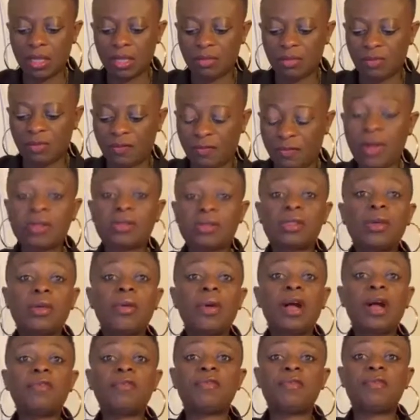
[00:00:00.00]
Me fro
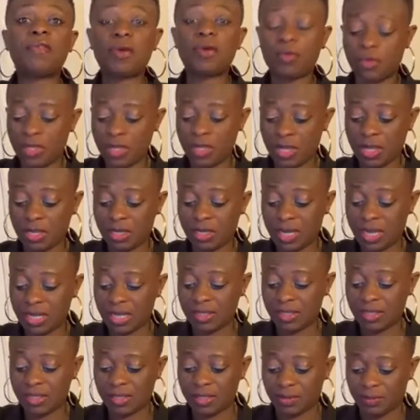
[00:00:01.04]
so unfold ye
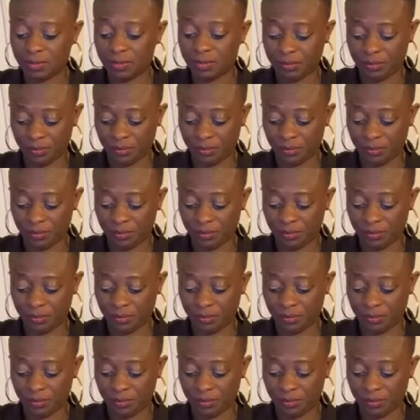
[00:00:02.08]
daddy.